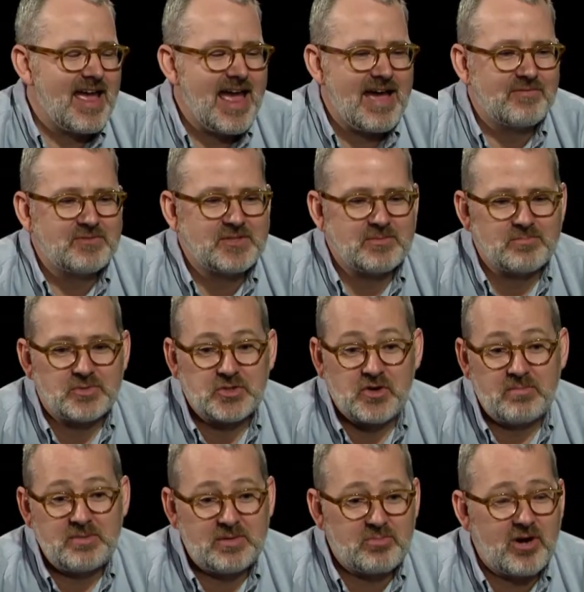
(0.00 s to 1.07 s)
have some
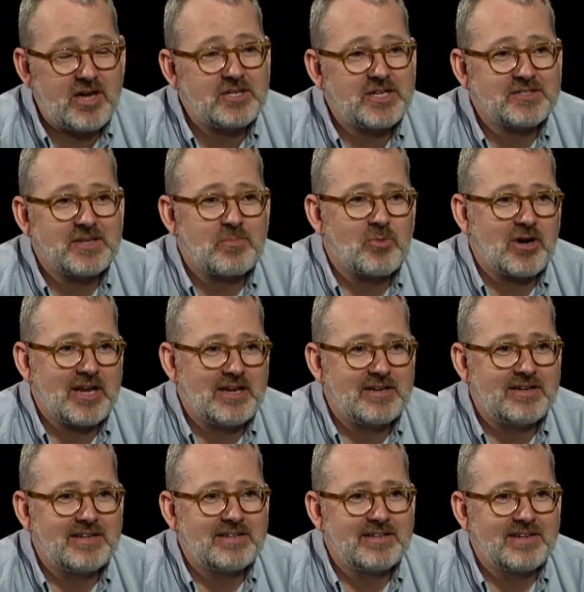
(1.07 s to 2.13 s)
scripted projects I'm working
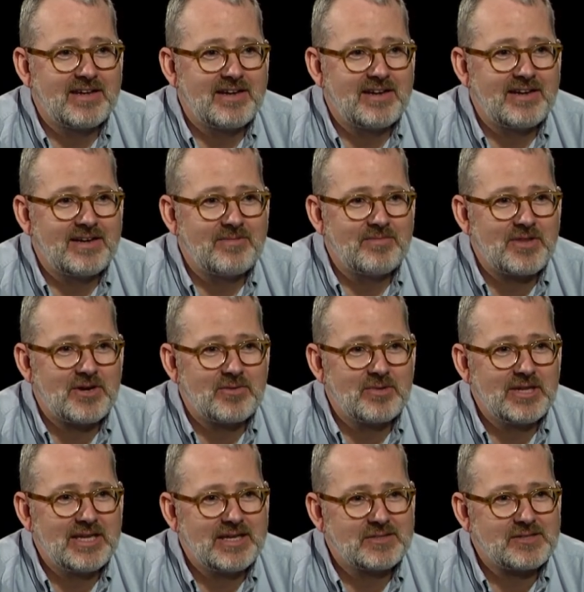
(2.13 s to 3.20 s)
on yeah. um, that are
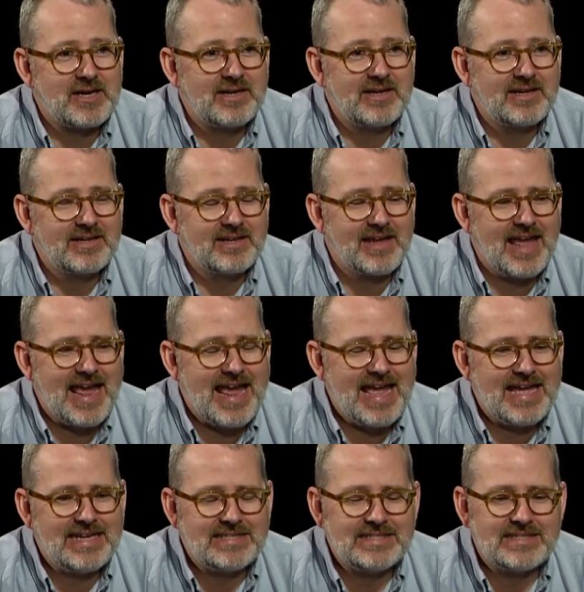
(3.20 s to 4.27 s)
really exciting,
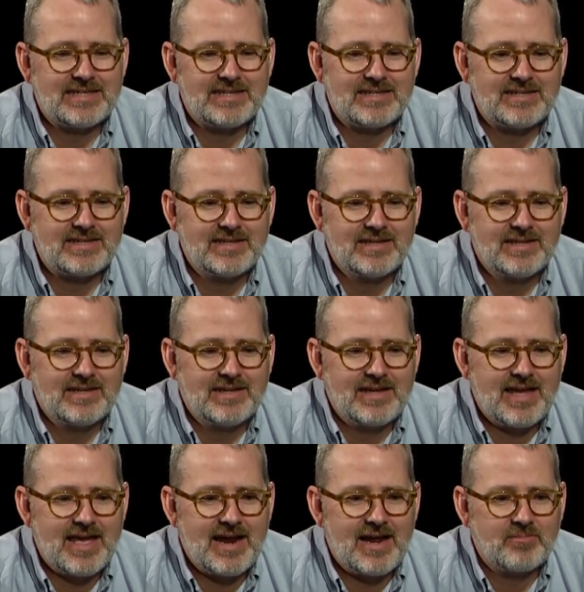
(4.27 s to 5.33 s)
and uh,
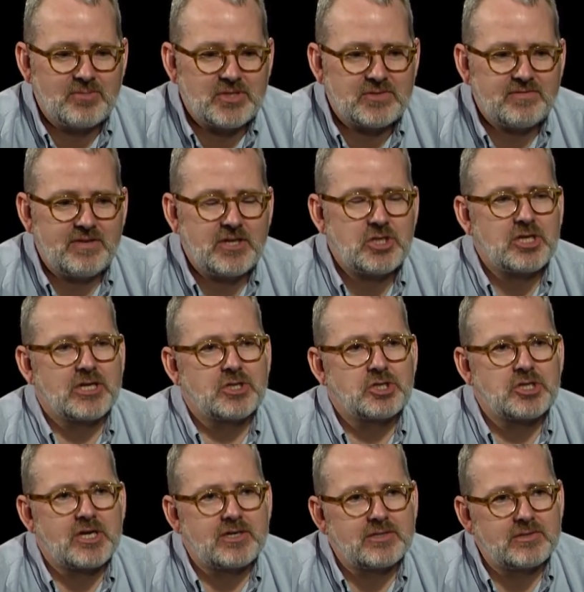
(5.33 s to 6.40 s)
and I'm just finishing a
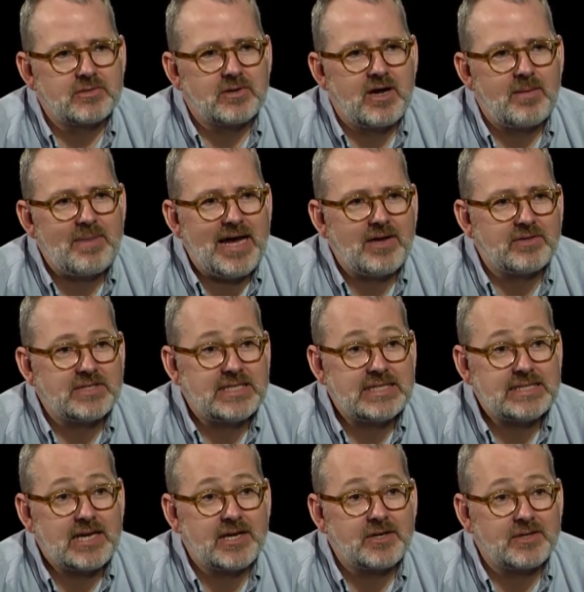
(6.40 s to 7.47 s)
show about
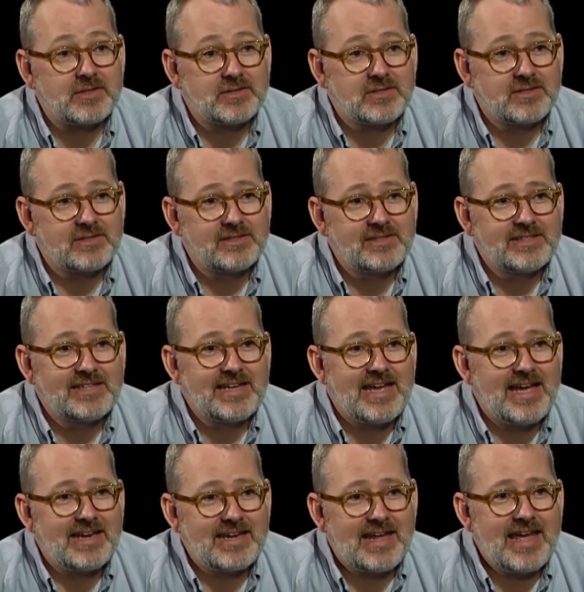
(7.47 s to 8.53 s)
designers. Oh, cool.
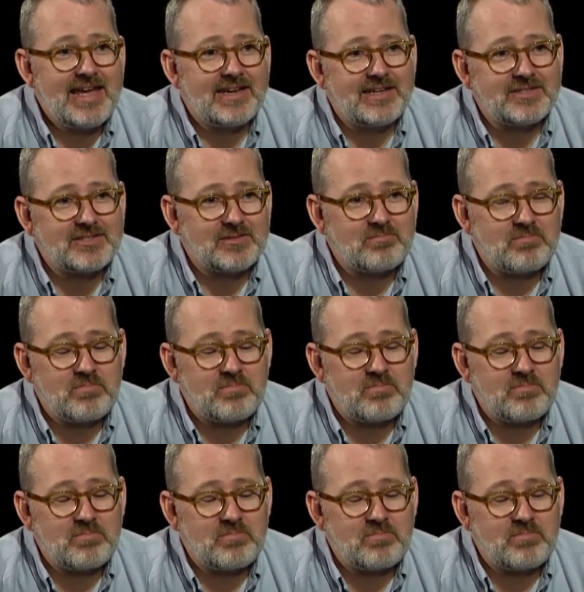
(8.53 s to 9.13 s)
And again, it's a,